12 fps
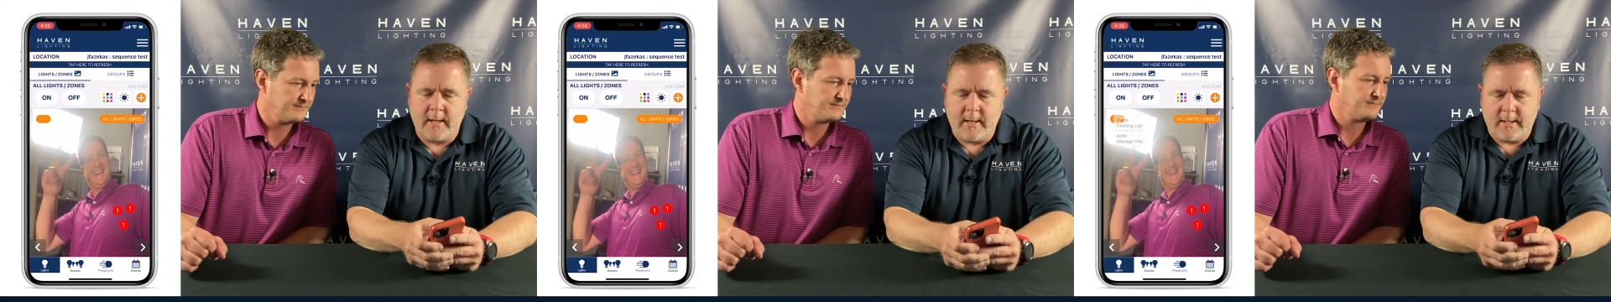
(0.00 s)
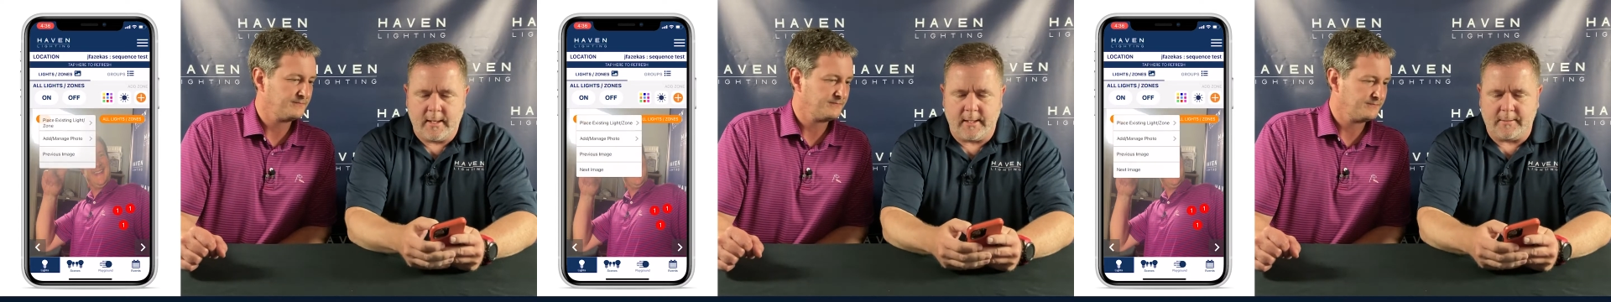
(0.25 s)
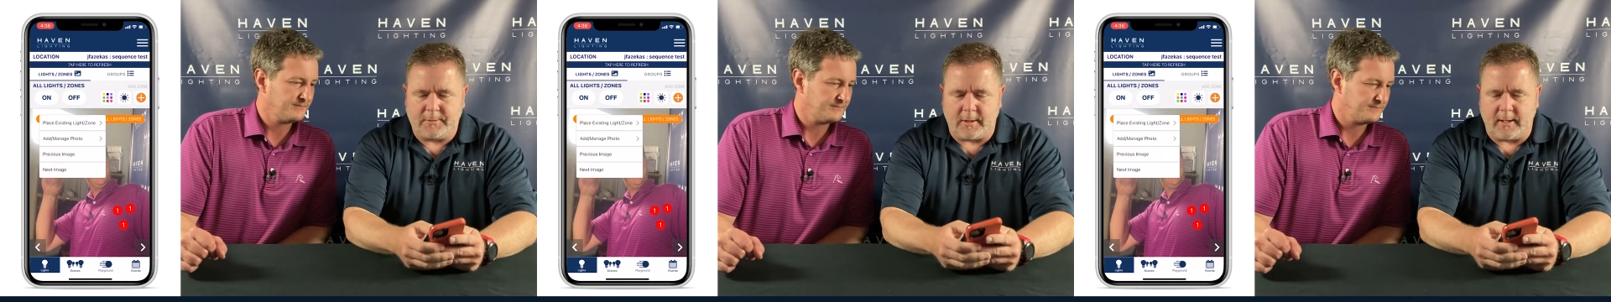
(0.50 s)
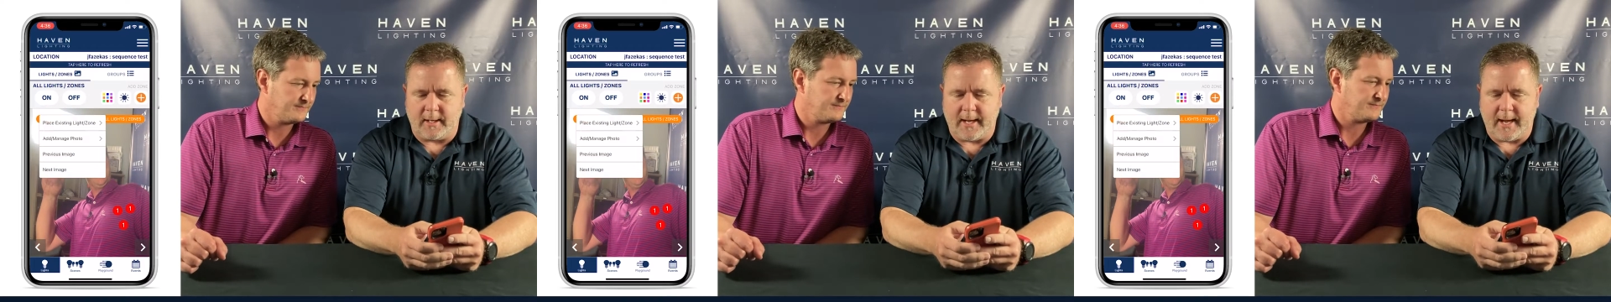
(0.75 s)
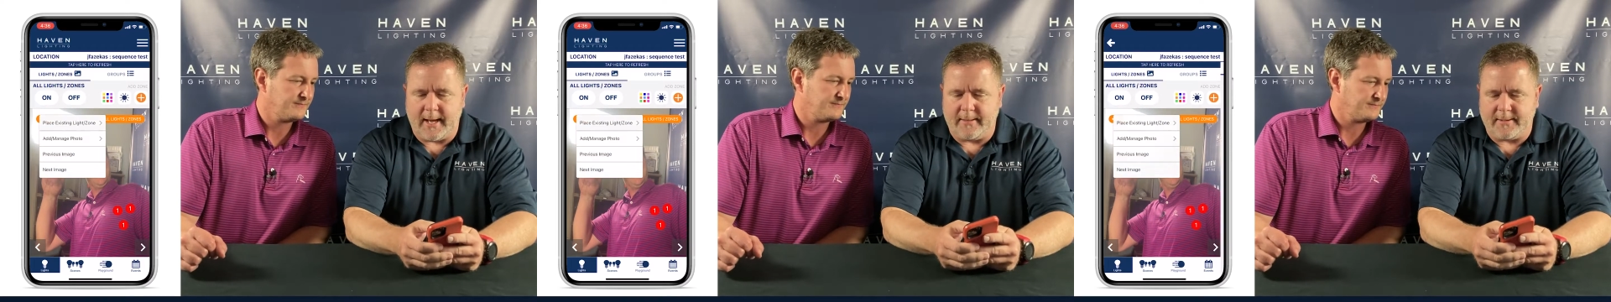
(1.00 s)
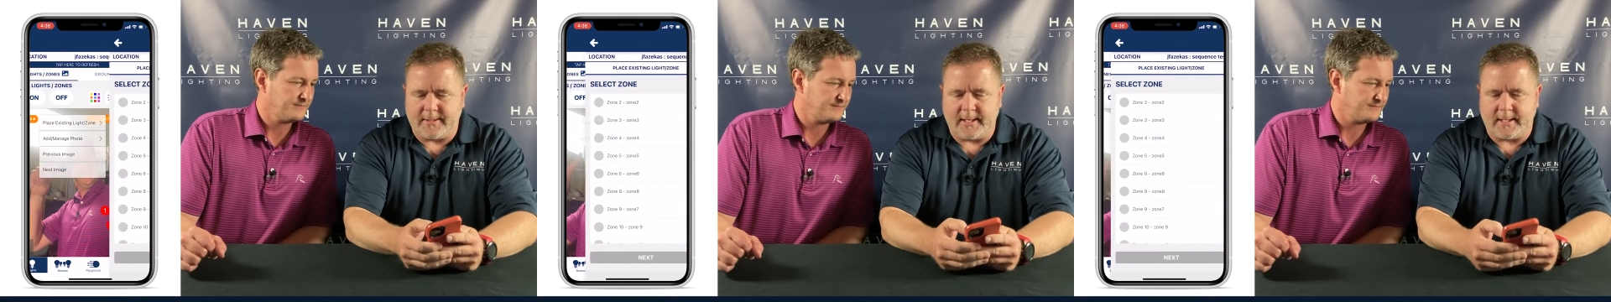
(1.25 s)
Speaker 1: So I'm gonna add the
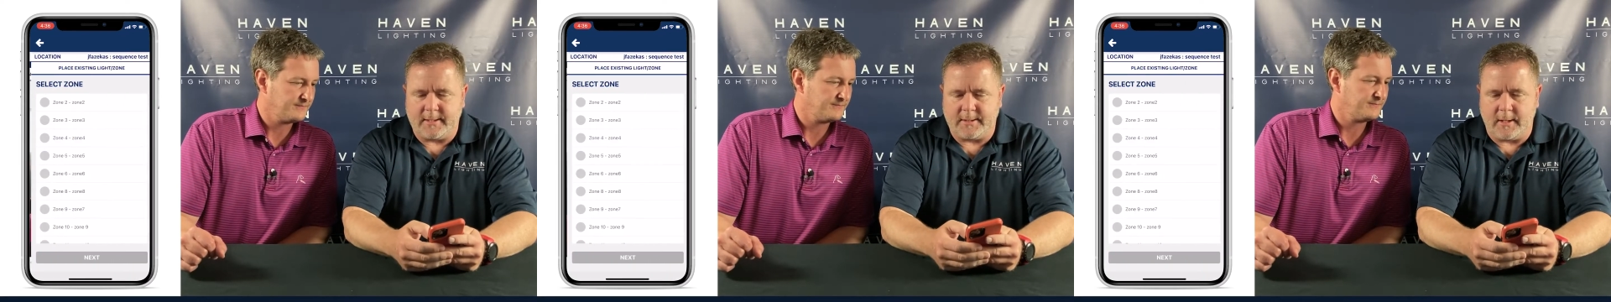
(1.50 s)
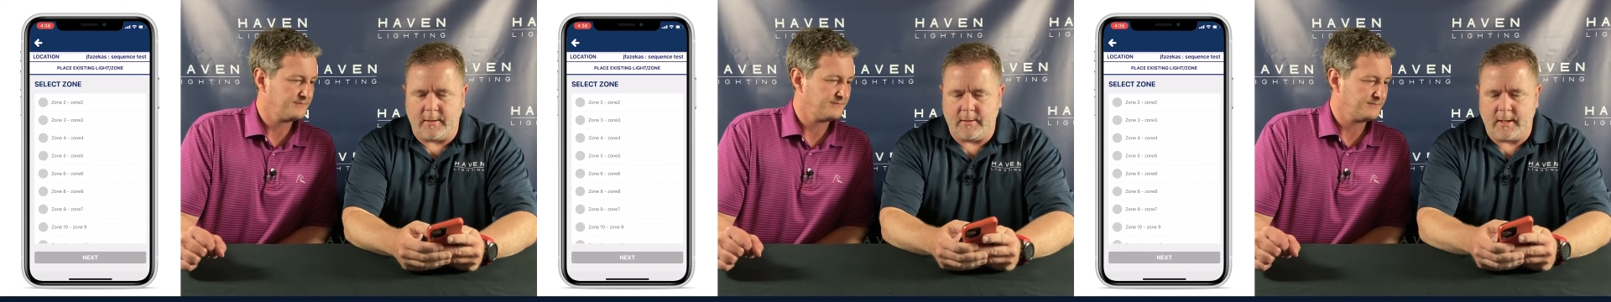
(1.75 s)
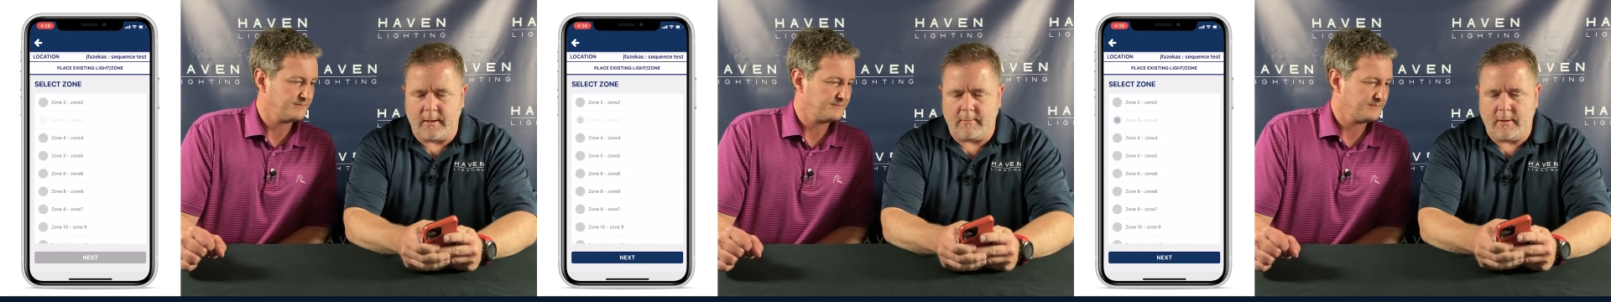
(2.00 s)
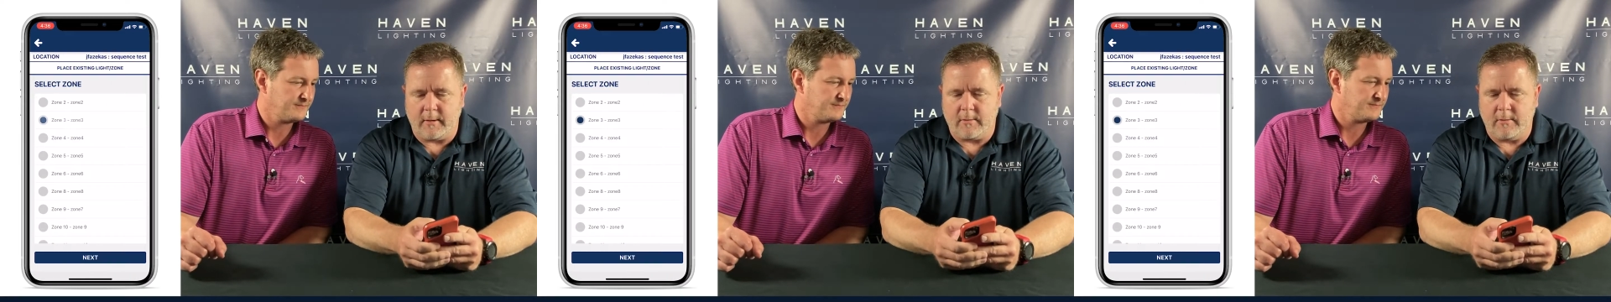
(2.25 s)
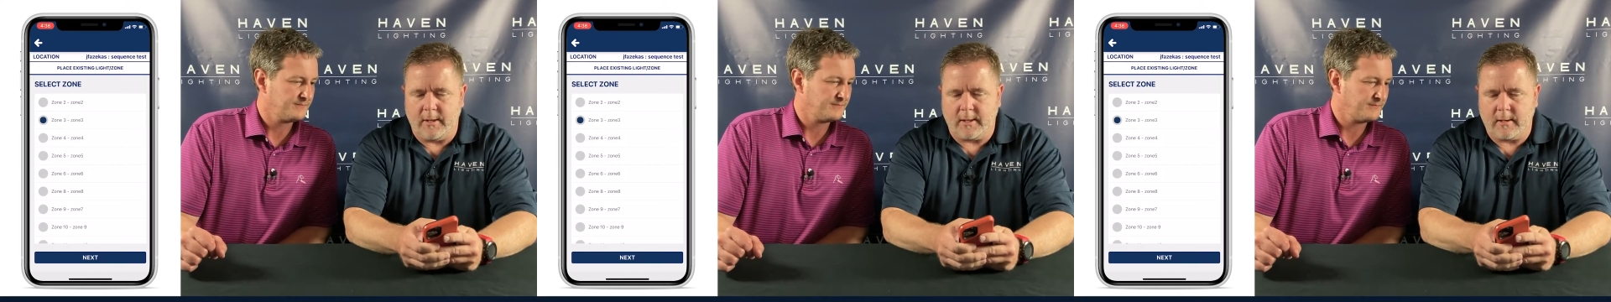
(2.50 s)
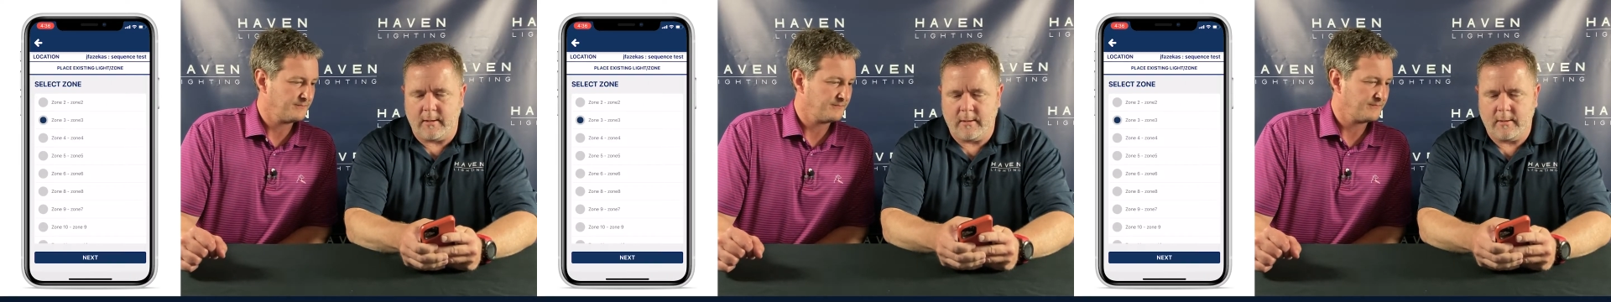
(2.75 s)
second zone here real quick.